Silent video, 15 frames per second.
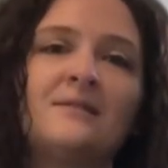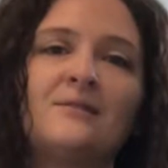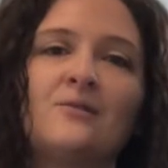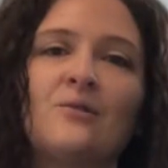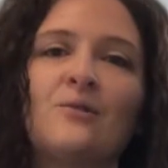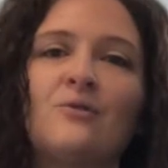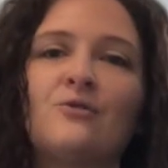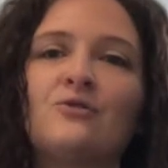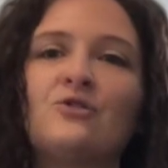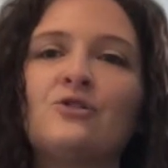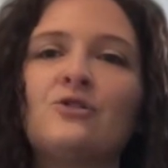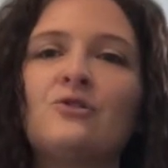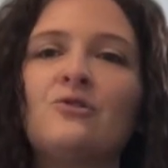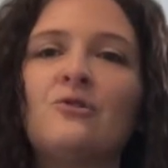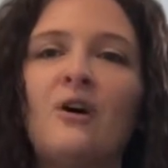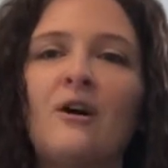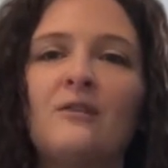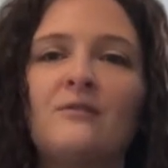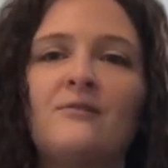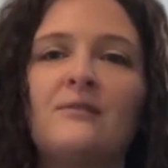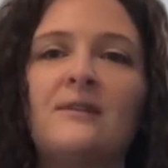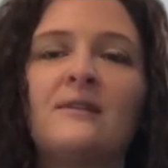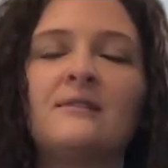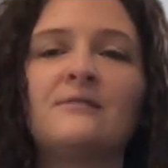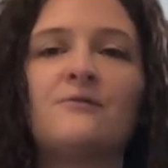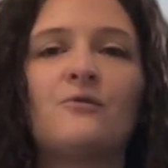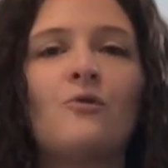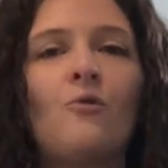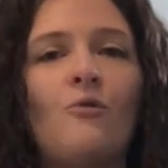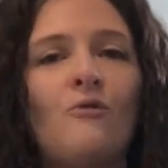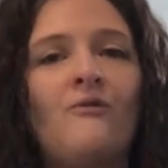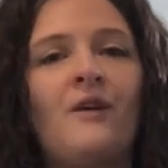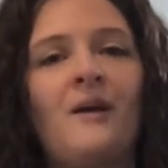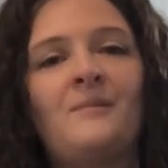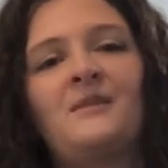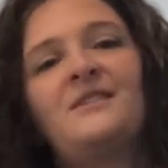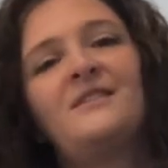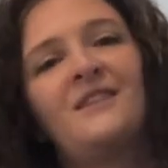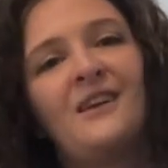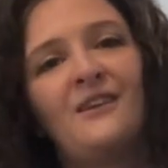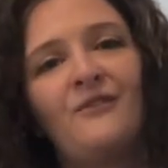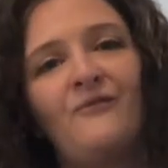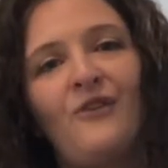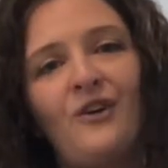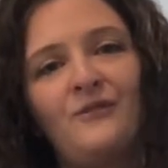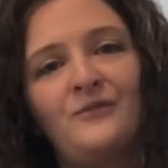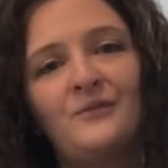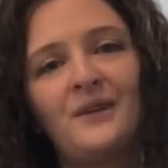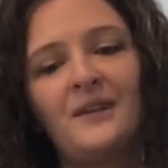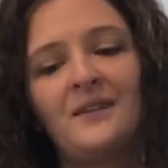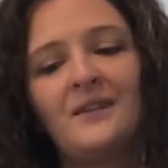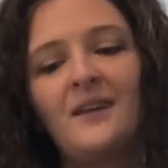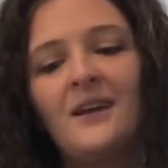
So there's just a lot of things for the whole family to get involved with.